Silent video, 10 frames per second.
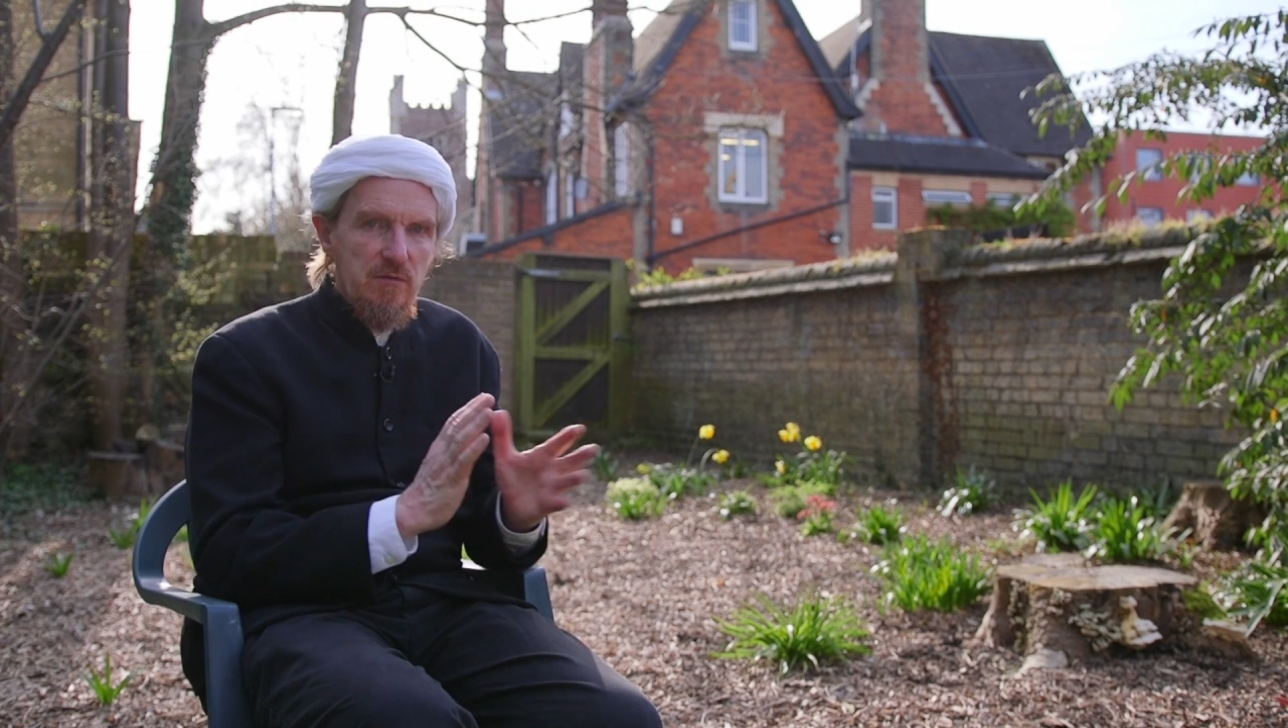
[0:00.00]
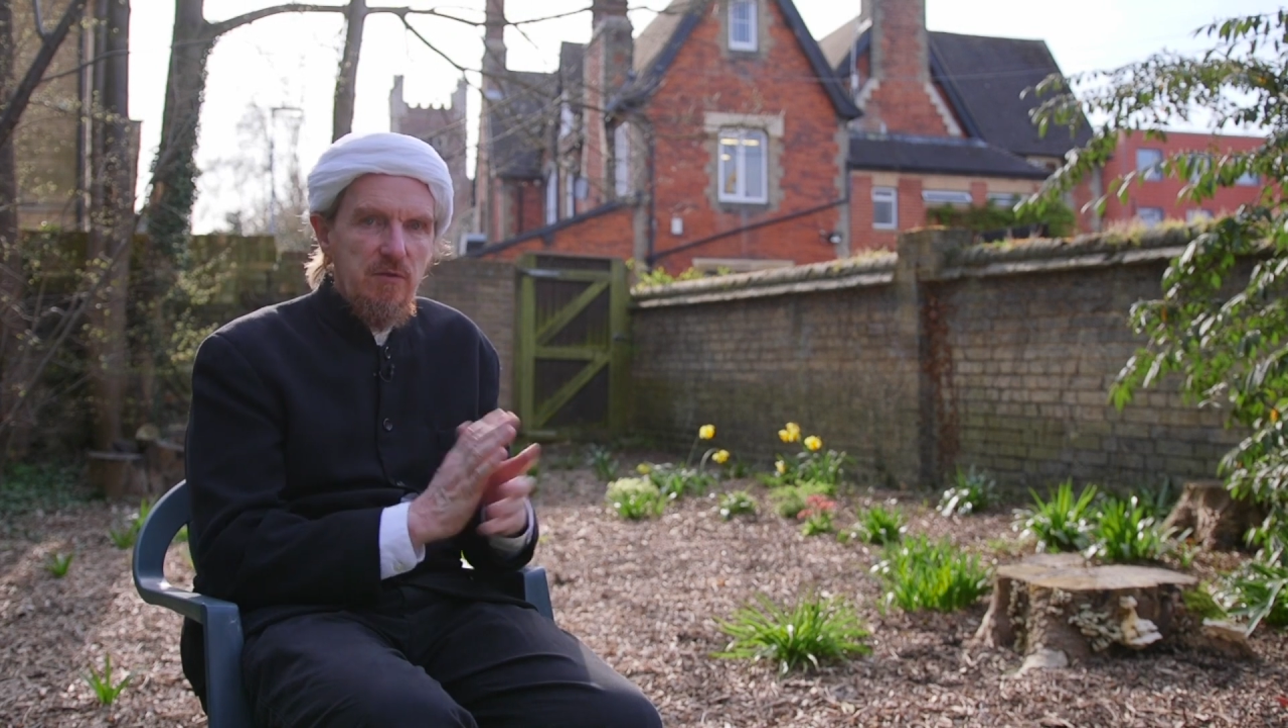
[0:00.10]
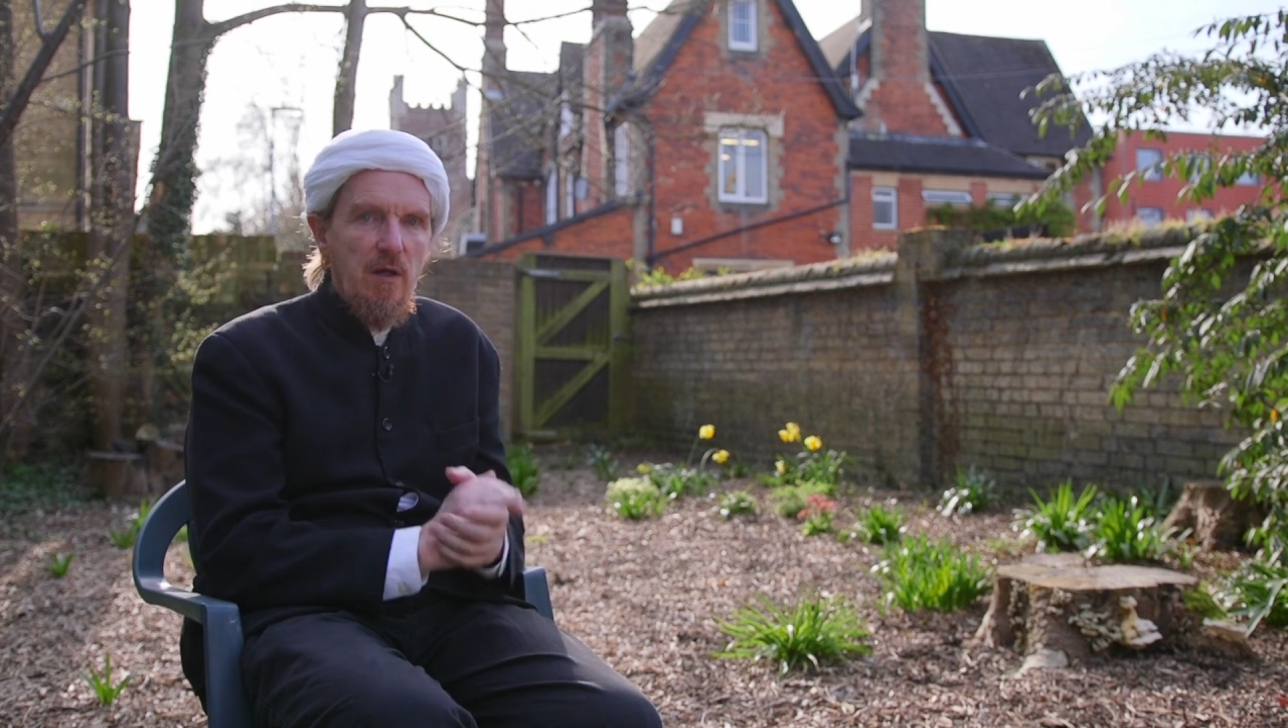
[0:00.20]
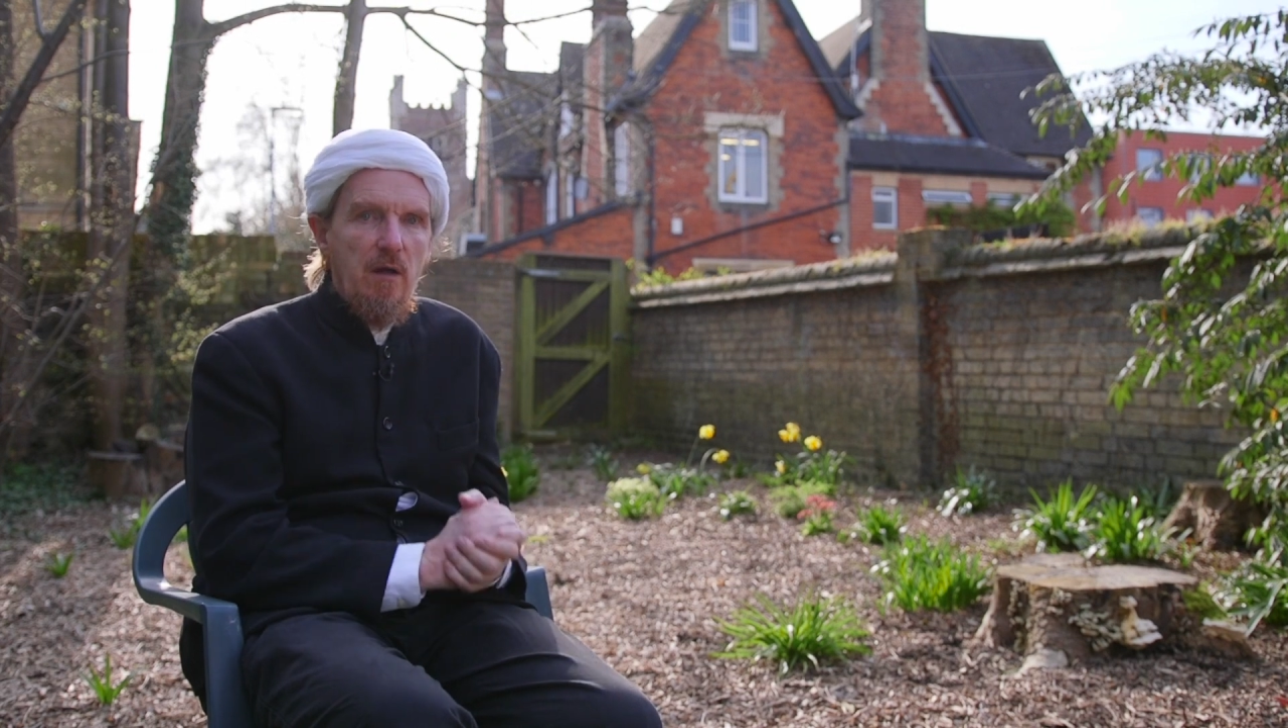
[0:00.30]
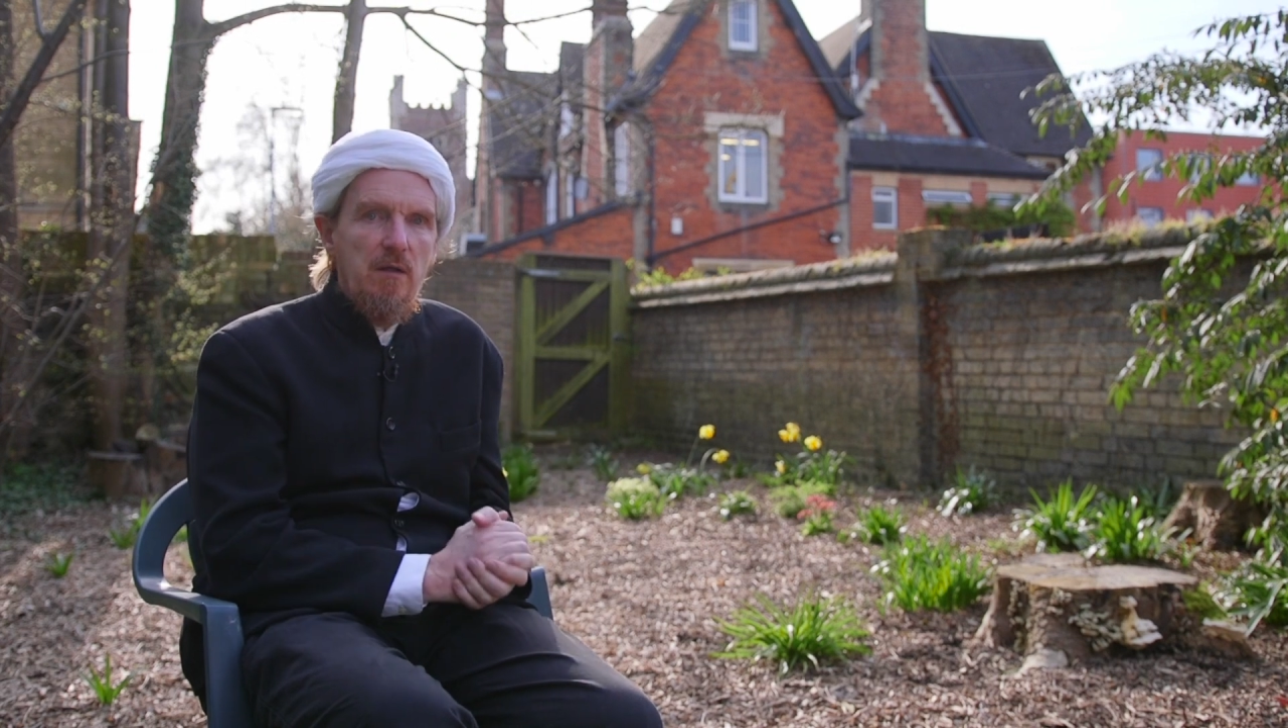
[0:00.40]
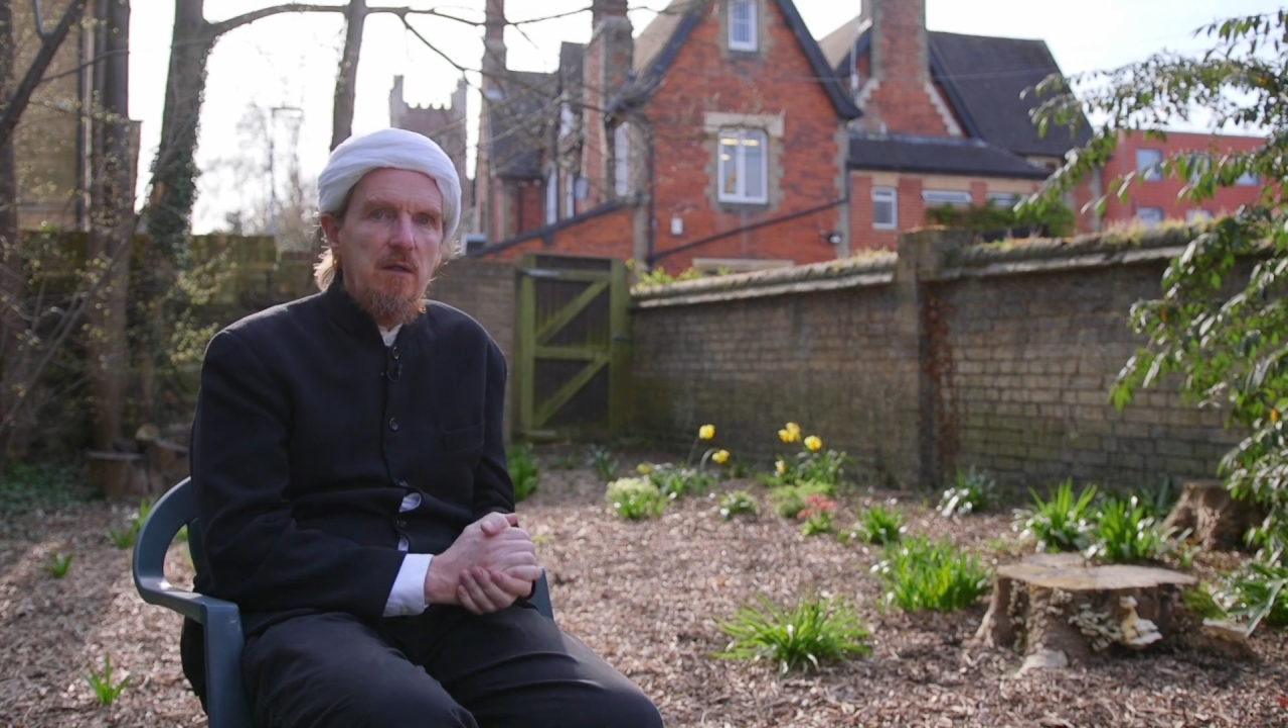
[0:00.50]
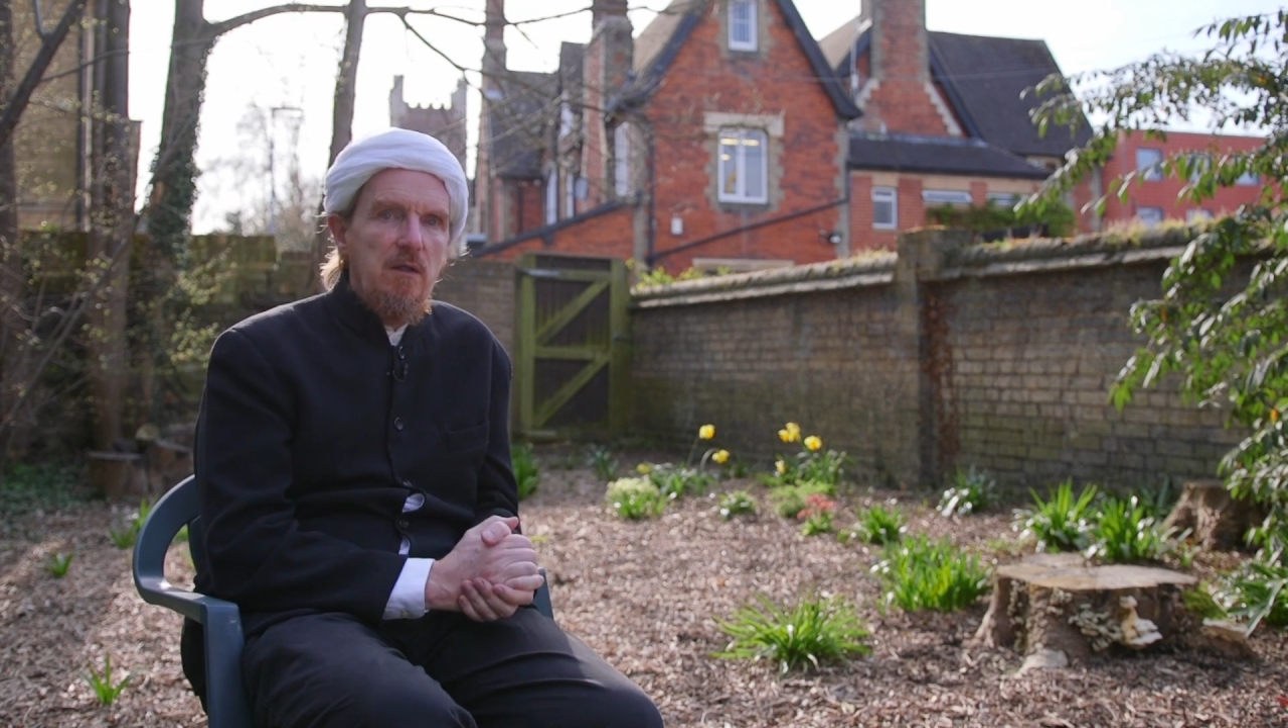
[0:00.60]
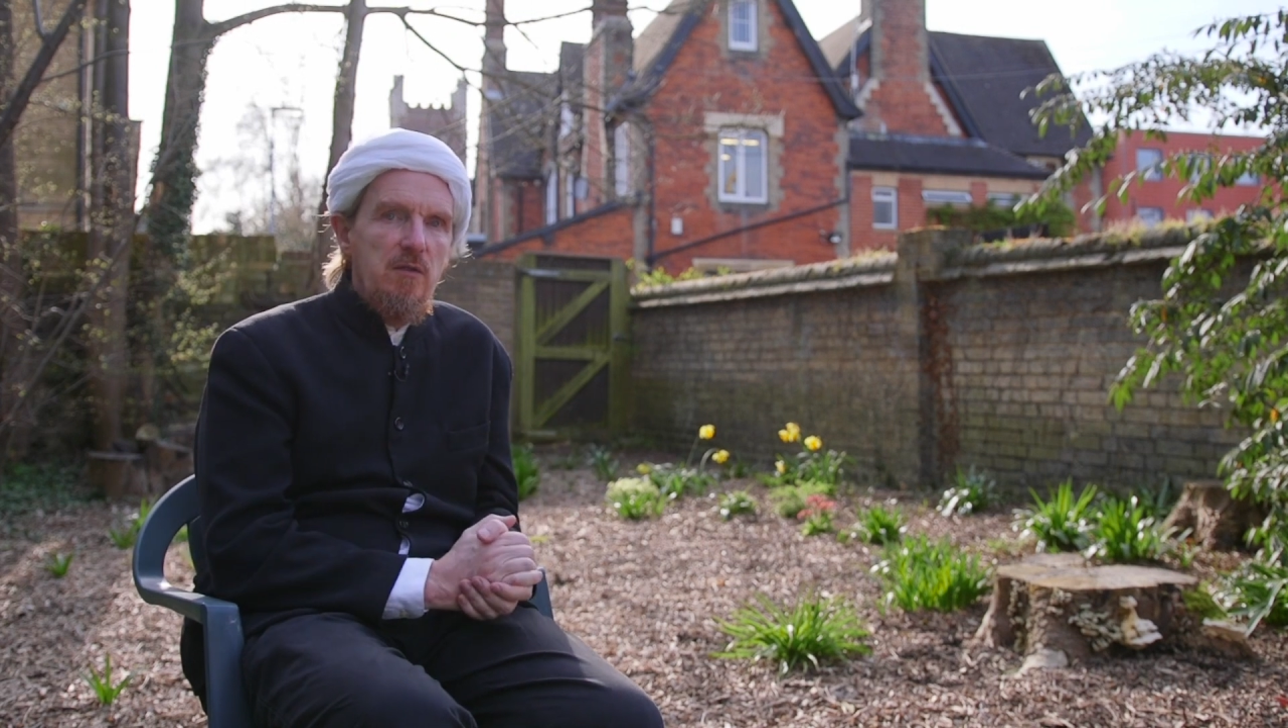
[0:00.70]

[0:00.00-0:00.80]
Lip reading: is dark,